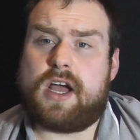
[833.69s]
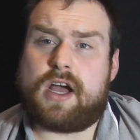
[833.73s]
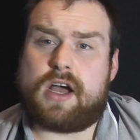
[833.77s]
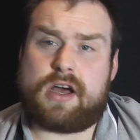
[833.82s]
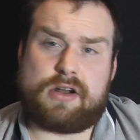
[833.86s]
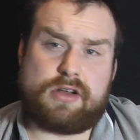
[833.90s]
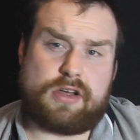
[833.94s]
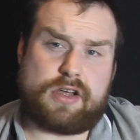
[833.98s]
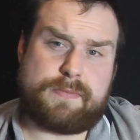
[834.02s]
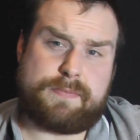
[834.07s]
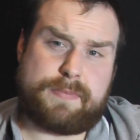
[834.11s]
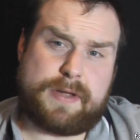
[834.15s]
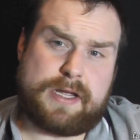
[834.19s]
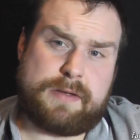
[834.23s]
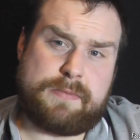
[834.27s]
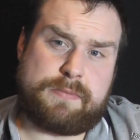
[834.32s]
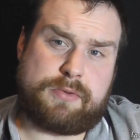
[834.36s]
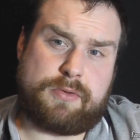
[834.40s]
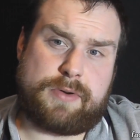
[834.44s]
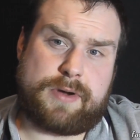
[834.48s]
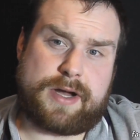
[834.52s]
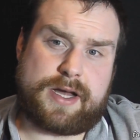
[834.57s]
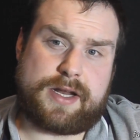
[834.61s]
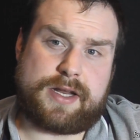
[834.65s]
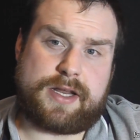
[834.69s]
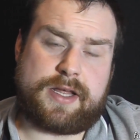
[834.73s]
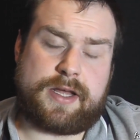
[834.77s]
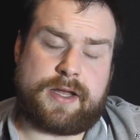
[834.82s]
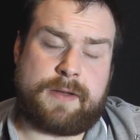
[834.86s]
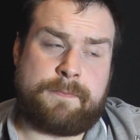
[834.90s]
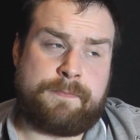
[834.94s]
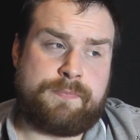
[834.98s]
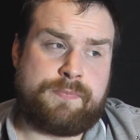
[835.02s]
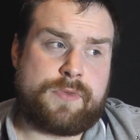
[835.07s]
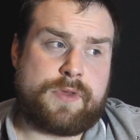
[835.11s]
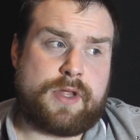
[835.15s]
A lot of people out
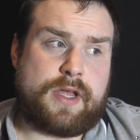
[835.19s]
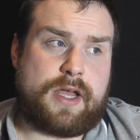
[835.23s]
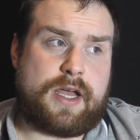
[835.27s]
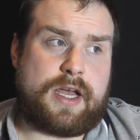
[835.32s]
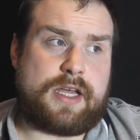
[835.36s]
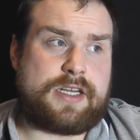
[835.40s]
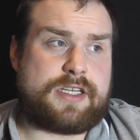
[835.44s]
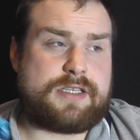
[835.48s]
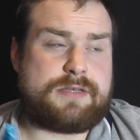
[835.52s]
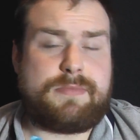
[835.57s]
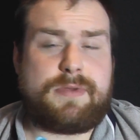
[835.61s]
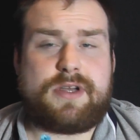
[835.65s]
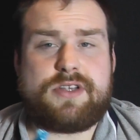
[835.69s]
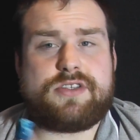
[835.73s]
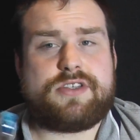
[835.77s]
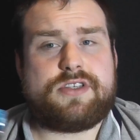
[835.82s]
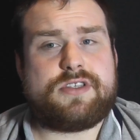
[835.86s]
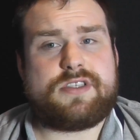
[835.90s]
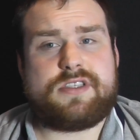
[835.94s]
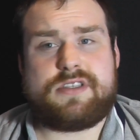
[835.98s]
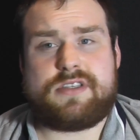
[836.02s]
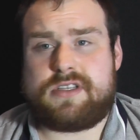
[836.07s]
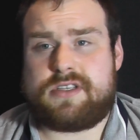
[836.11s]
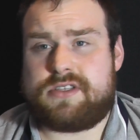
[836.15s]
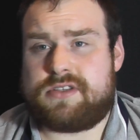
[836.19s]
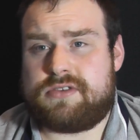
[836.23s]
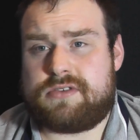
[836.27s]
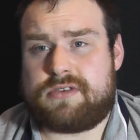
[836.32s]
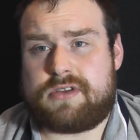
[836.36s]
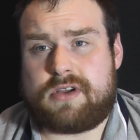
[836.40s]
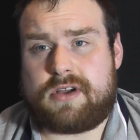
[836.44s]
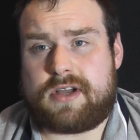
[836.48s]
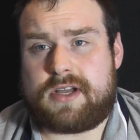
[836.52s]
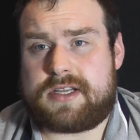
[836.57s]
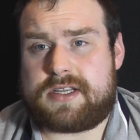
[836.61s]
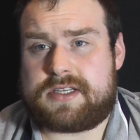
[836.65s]
there, and as much as you
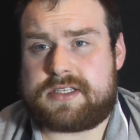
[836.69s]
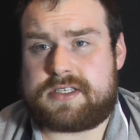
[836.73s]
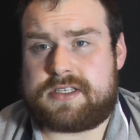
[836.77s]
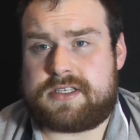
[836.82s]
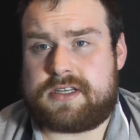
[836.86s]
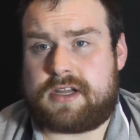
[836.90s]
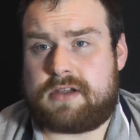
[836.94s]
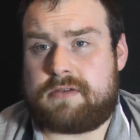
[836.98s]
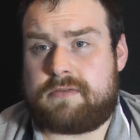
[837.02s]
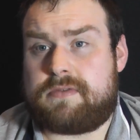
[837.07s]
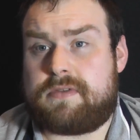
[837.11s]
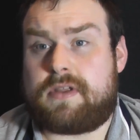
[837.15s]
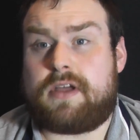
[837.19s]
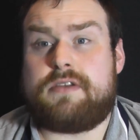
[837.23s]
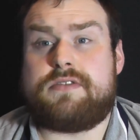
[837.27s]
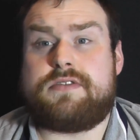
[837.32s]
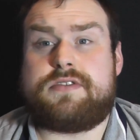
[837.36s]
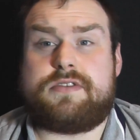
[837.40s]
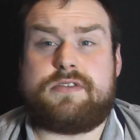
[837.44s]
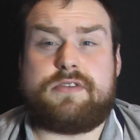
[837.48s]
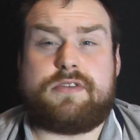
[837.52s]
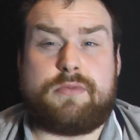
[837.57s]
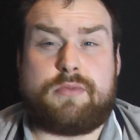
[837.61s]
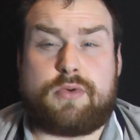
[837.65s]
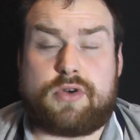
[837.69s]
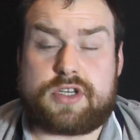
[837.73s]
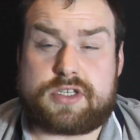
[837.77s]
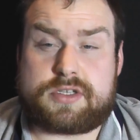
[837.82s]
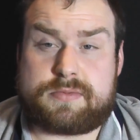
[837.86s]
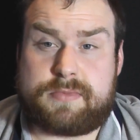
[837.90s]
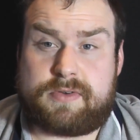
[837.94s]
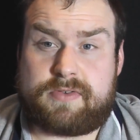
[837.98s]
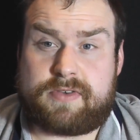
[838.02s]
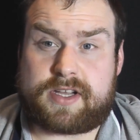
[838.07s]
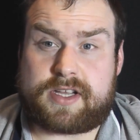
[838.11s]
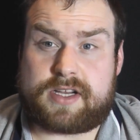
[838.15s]
guys, you know, those who
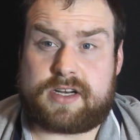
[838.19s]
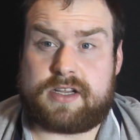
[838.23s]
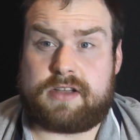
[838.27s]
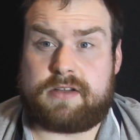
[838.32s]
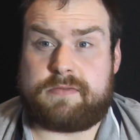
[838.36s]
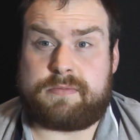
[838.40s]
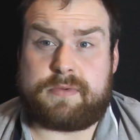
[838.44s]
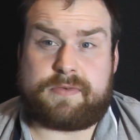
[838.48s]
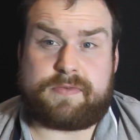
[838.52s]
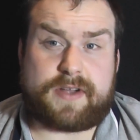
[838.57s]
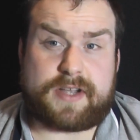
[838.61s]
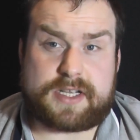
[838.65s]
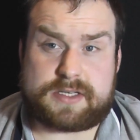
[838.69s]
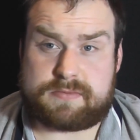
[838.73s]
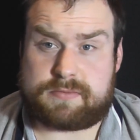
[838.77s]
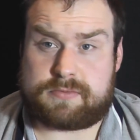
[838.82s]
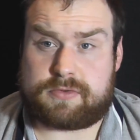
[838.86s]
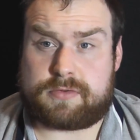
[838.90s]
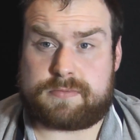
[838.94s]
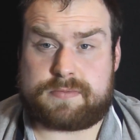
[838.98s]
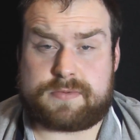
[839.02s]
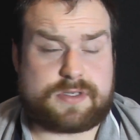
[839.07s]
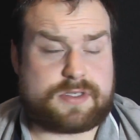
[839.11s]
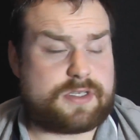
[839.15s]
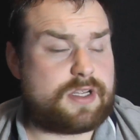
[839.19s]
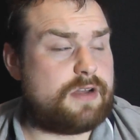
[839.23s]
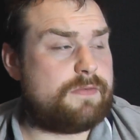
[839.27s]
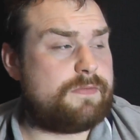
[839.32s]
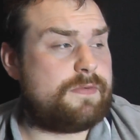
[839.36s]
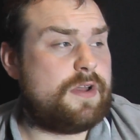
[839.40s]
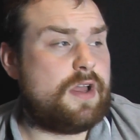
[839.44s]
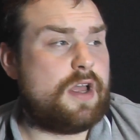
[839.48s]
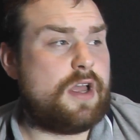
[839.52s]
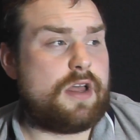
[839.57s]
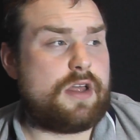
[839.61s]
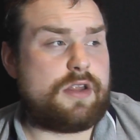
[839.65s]
watch me regularly of my Facebook group and
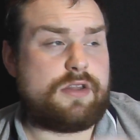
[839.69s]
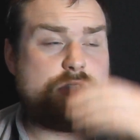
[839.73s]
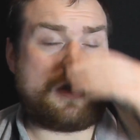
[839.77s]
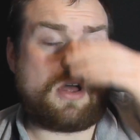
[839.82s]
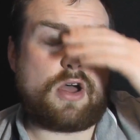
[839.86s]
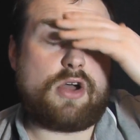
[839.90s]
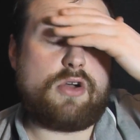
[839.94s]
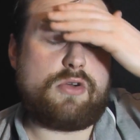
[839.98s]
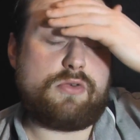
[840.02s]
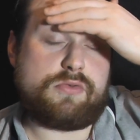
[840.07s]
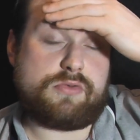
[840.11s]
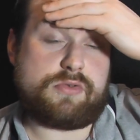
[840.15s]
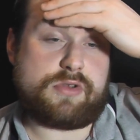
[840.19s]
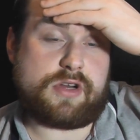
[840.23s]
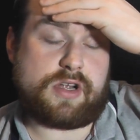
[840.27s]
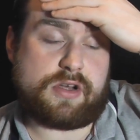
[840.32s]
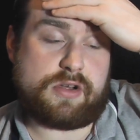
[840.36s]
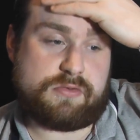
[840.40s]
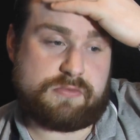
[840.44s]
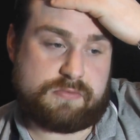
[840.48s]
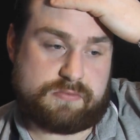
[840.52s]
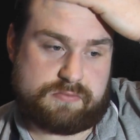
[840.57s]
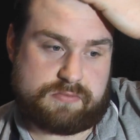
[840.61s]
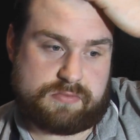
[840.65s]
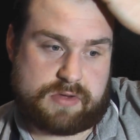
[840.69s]
stuff, know, you know,